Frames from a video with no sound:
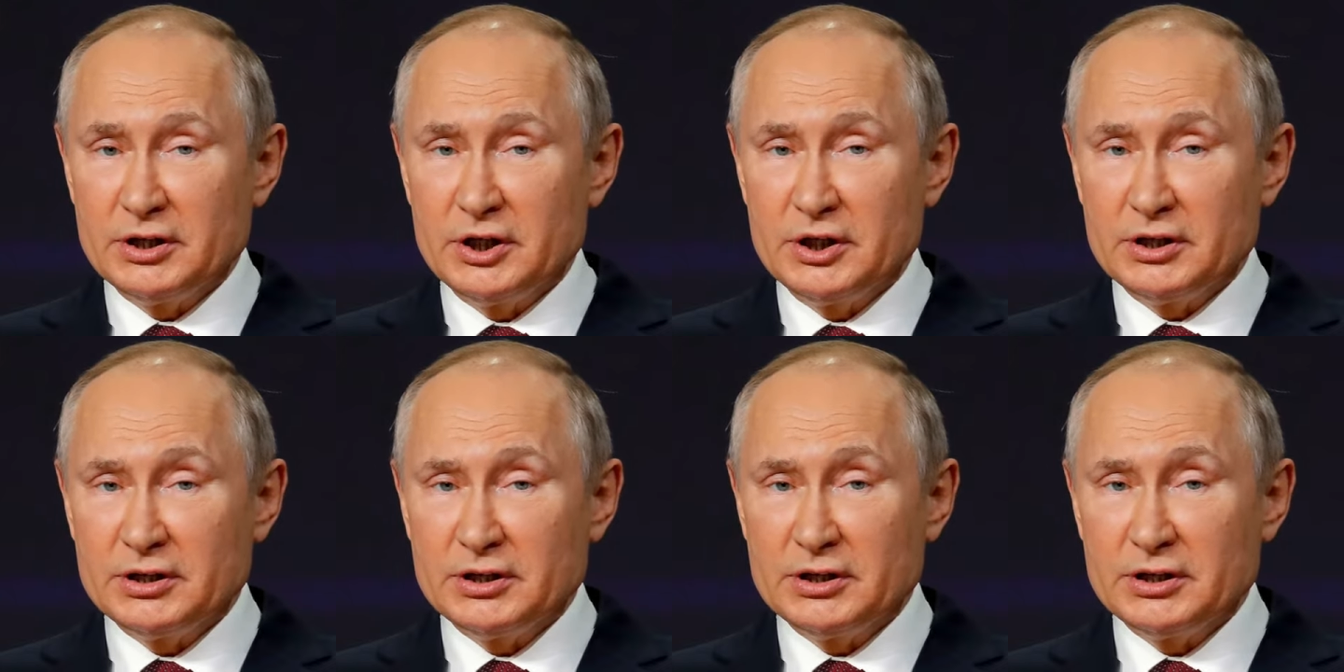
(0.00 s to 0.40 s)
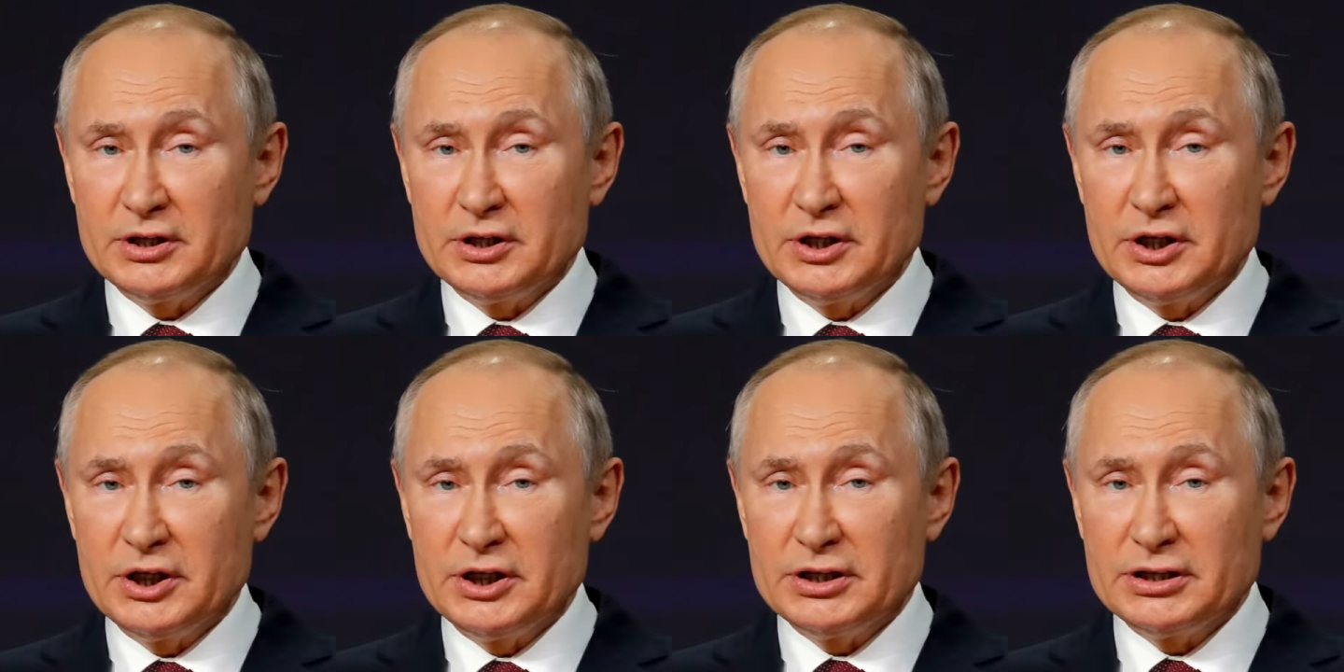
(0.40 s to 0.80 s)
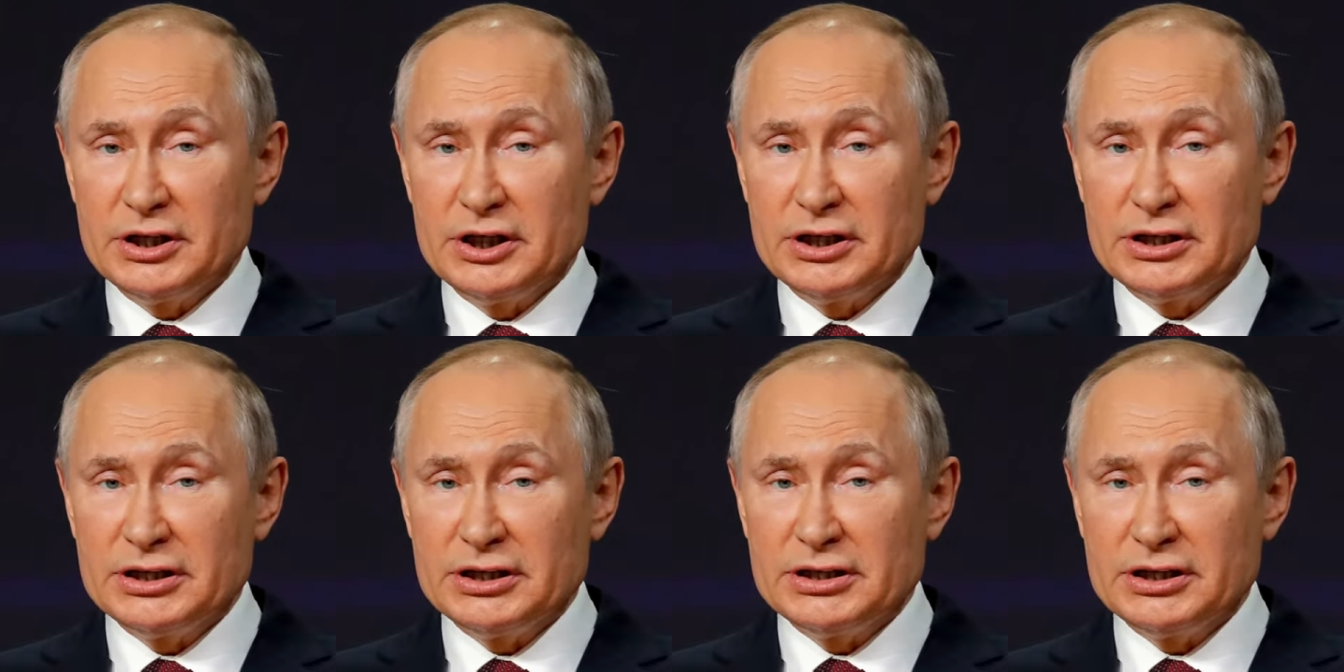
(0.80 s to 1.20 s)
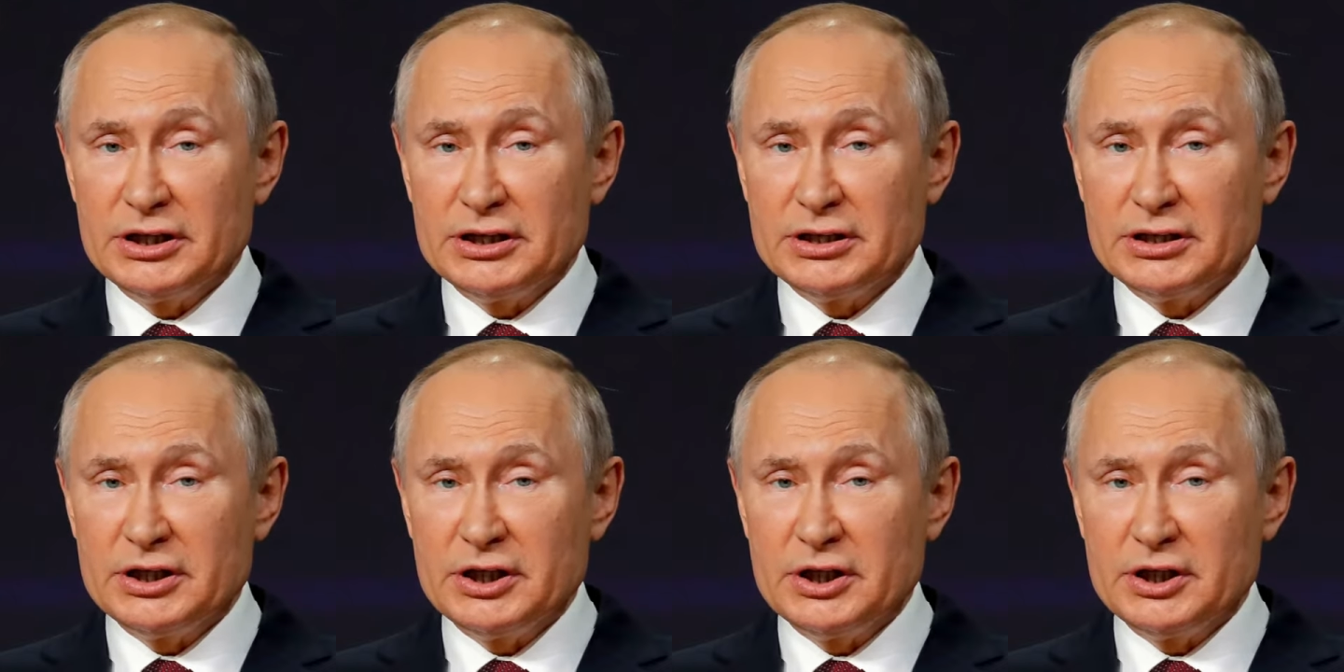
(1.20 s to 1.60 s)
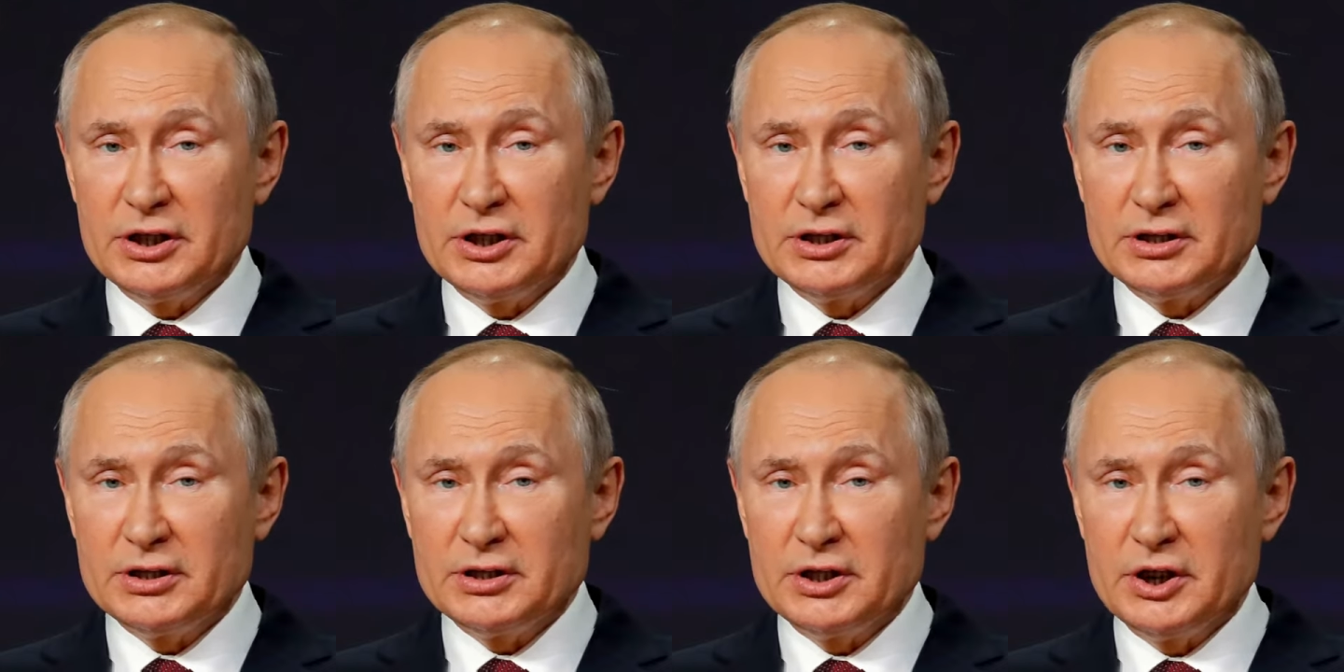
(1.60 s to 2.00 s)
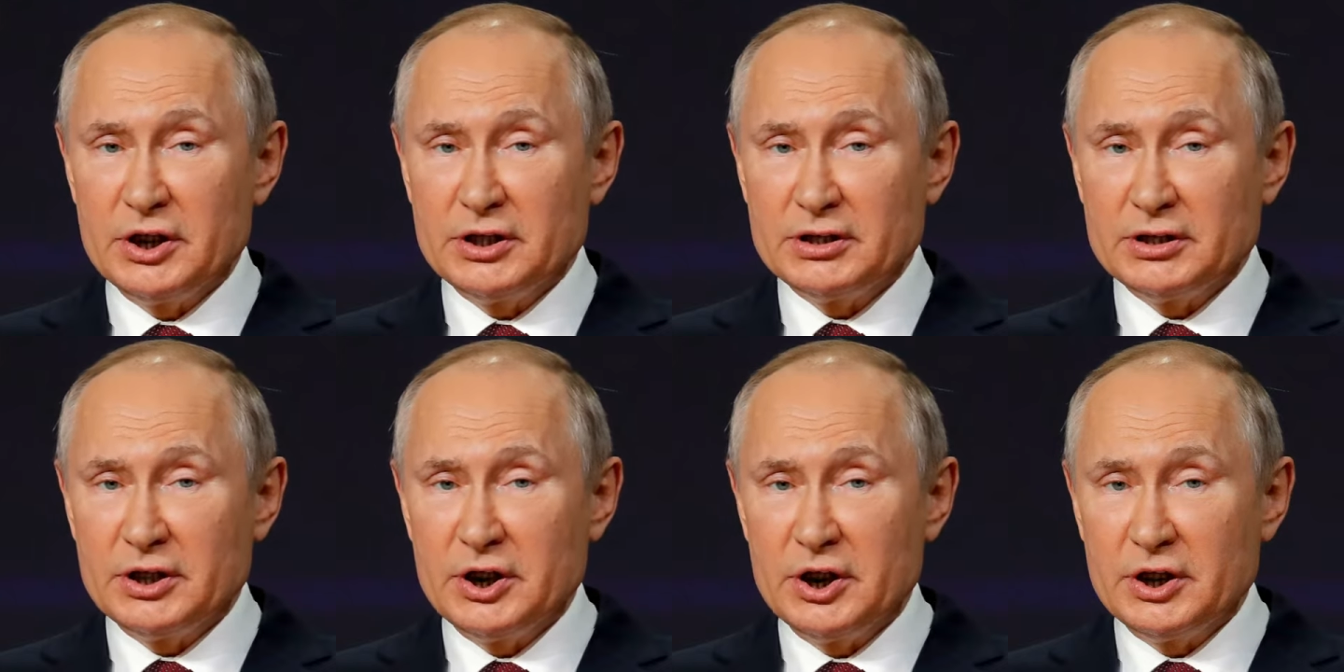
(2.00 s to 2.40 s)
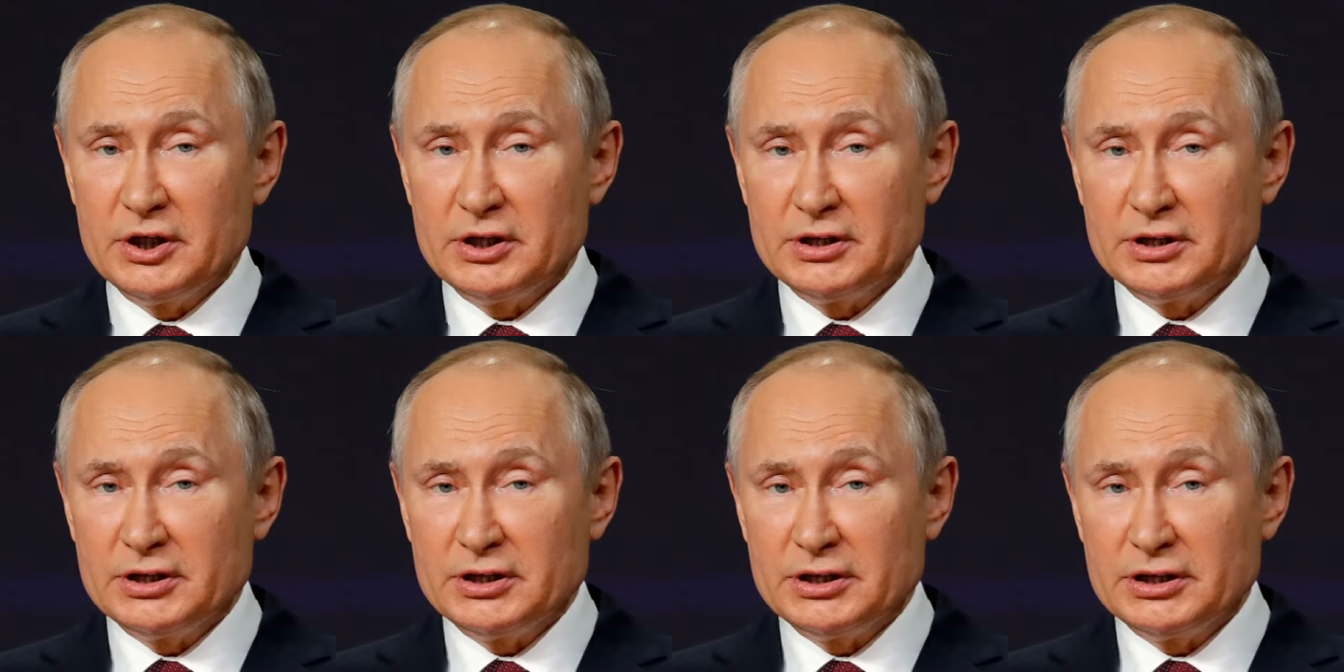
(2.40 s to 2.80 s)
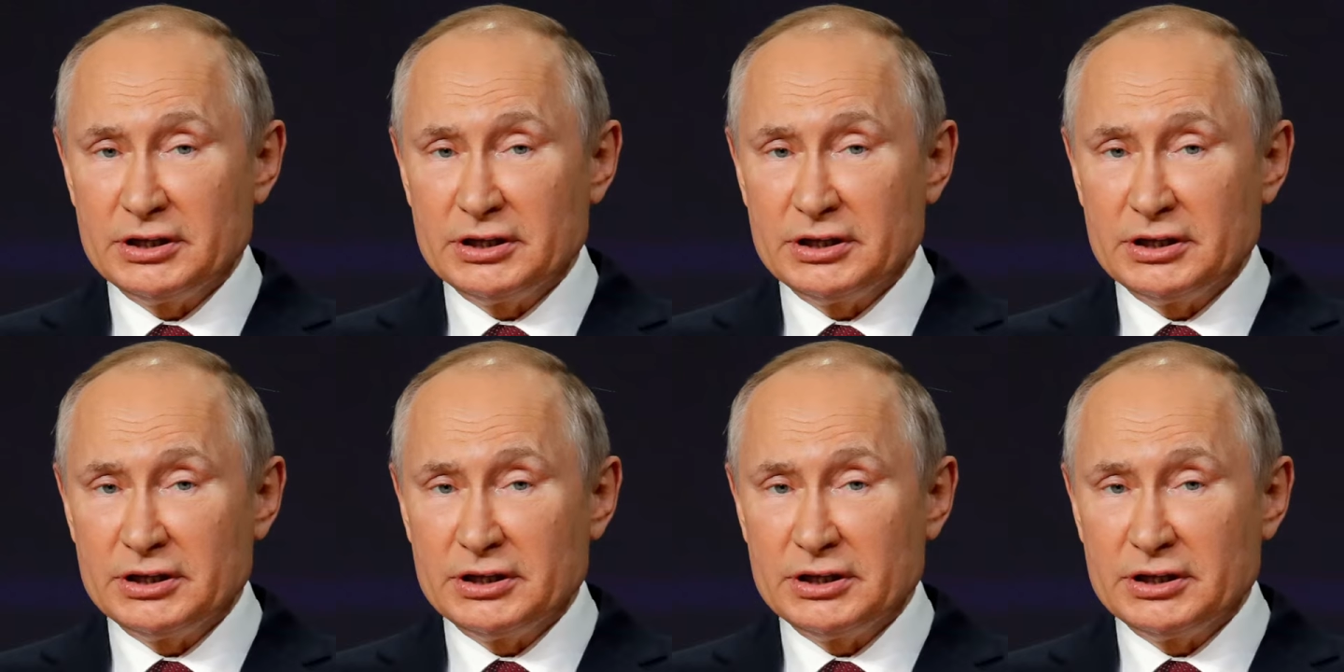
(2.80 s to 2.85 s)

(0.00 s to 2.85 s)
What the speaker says: I think he was holding the phone upside down.